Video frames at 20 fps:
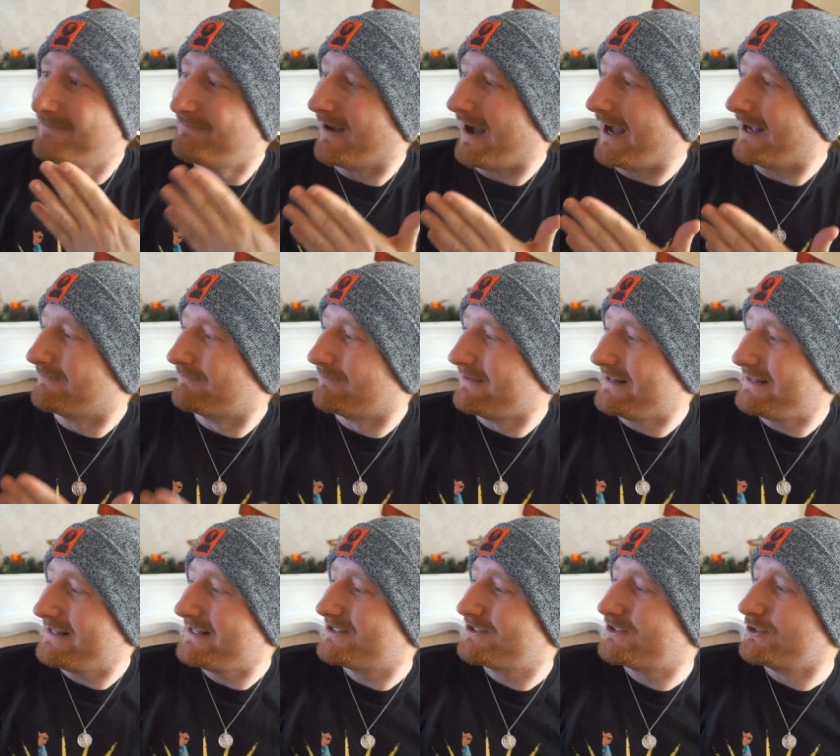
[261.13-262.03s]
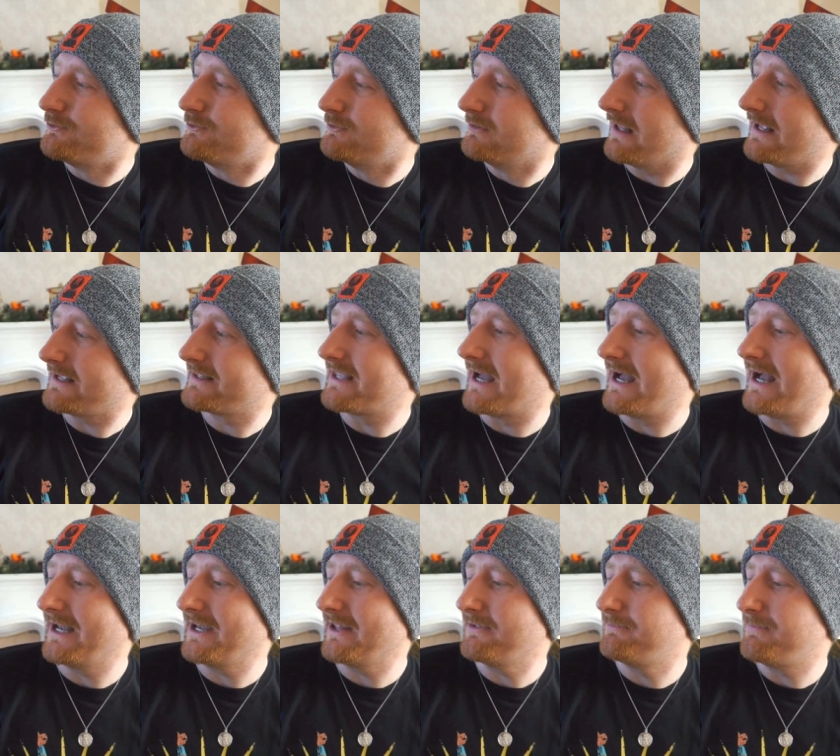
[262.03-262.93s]
I really do like
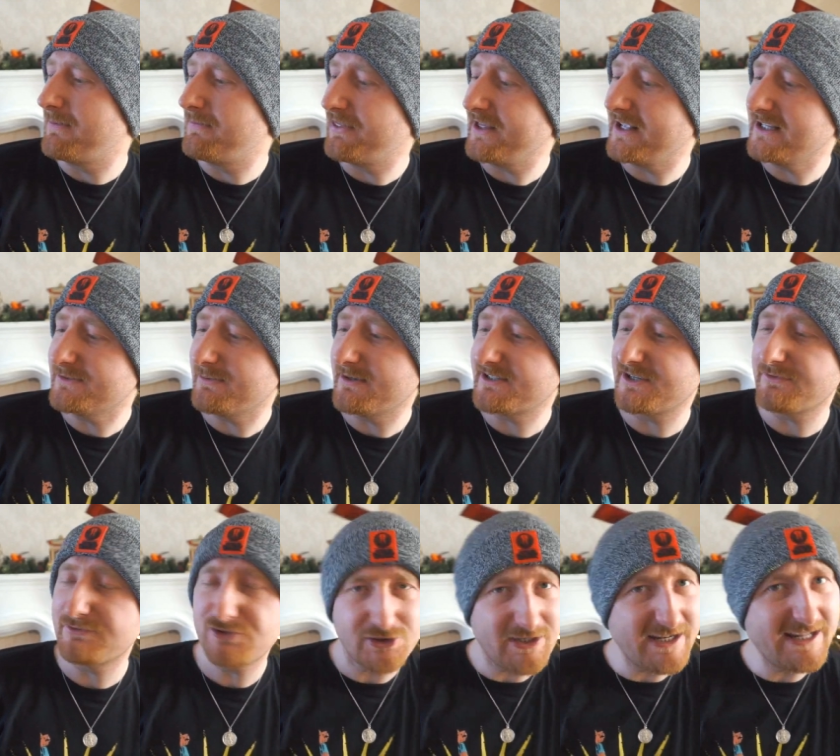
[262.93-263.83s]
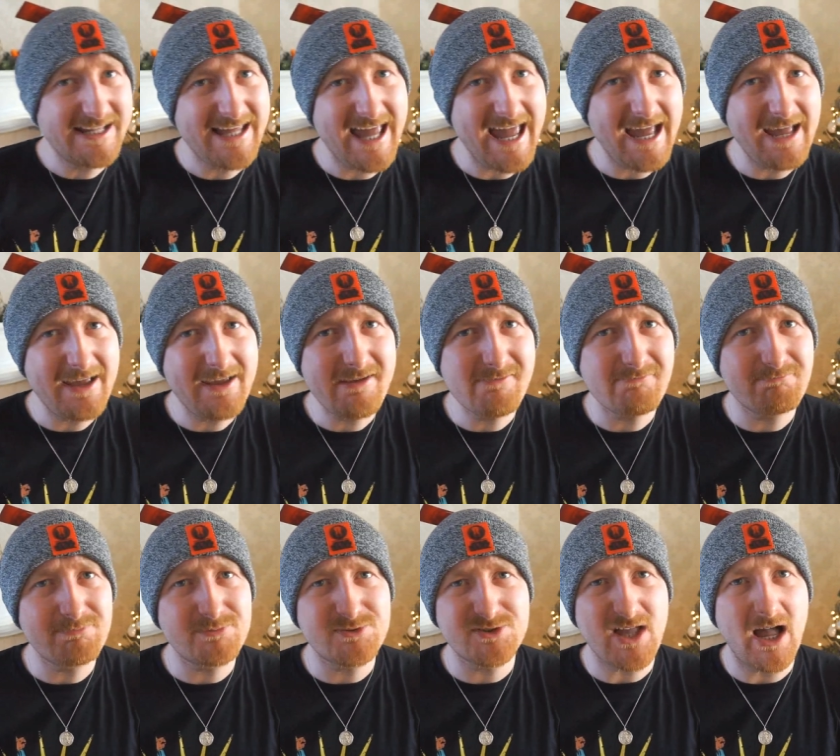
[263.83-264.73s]
that. And I've been thinking to myself, should I get
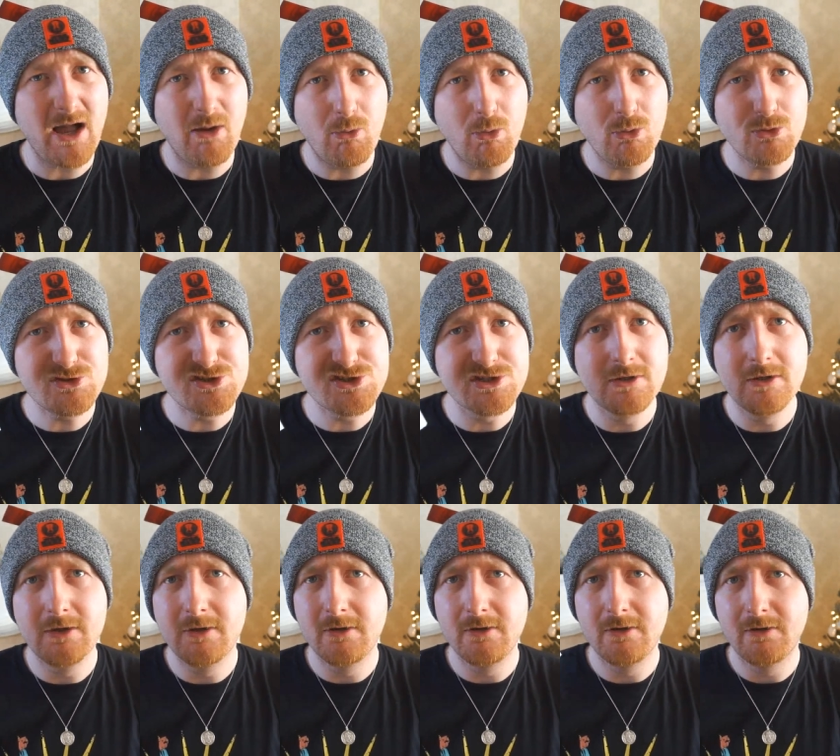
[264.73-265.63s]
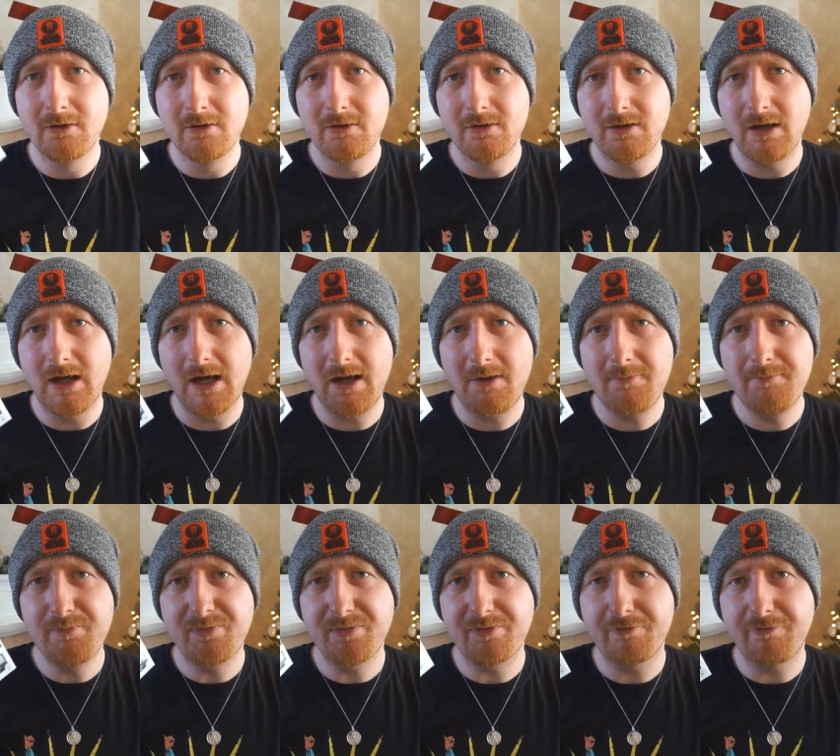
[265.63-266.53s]
a Star Wars
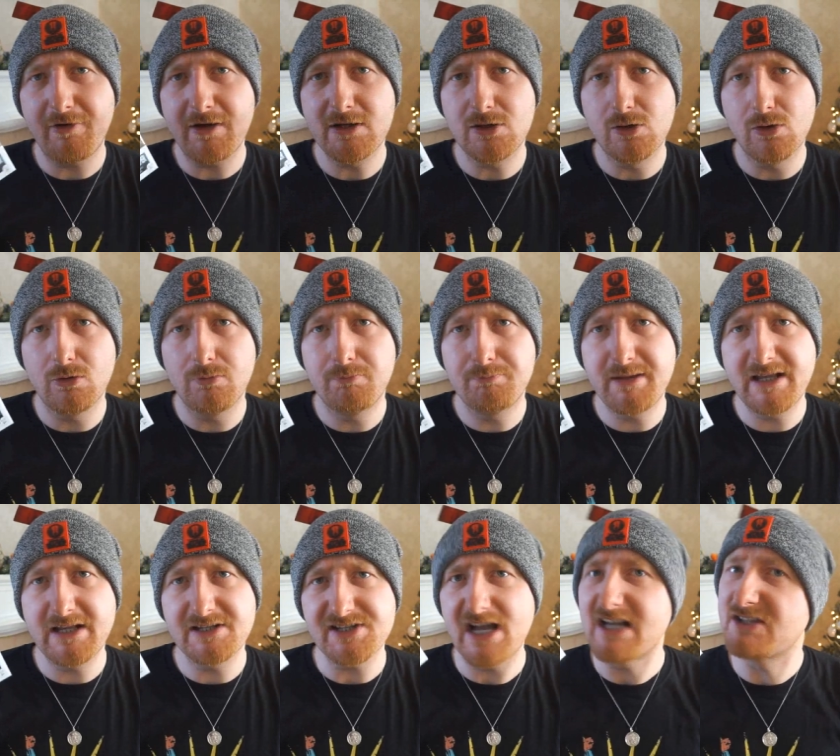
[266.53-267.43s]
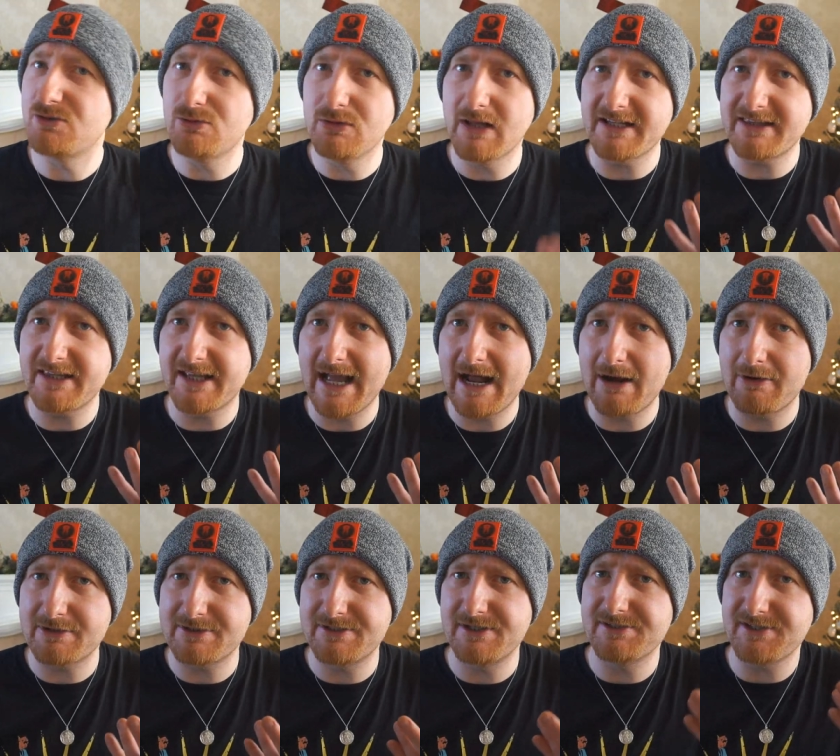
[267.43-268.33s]
Funko? Because I do like the
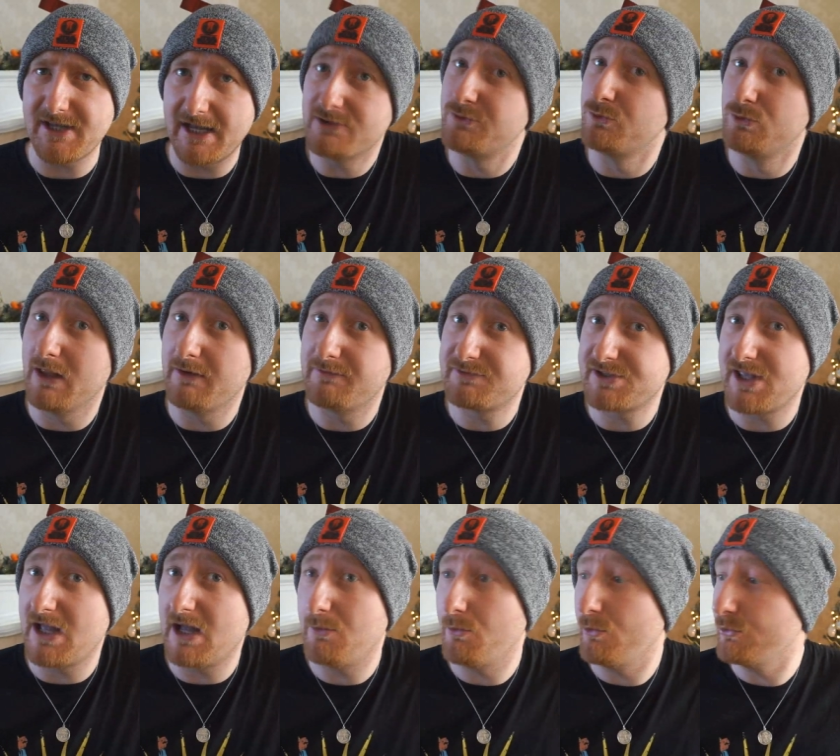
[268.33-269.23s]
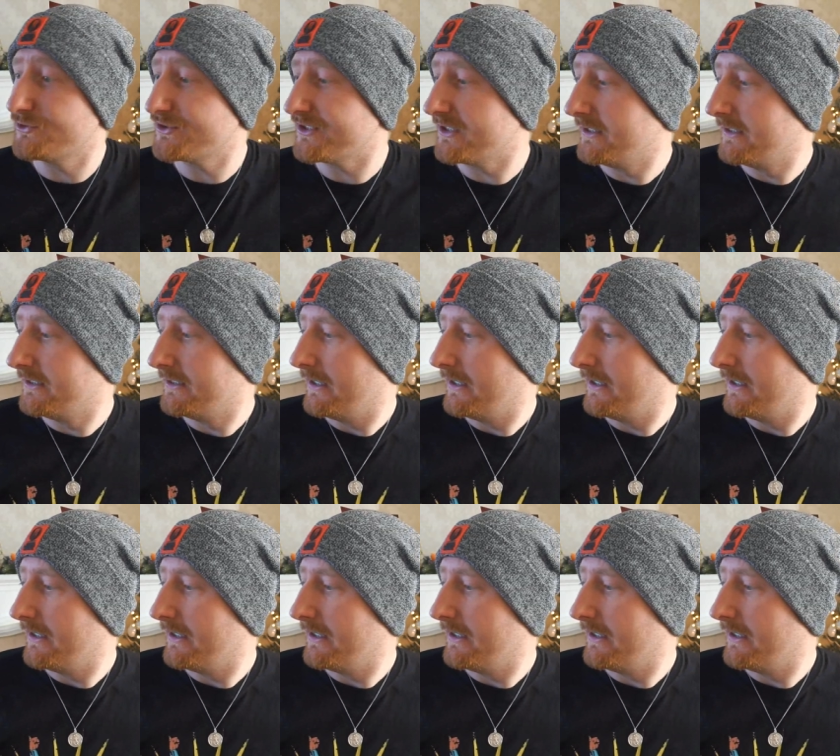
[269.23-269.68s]
characters. I do love Star Wars.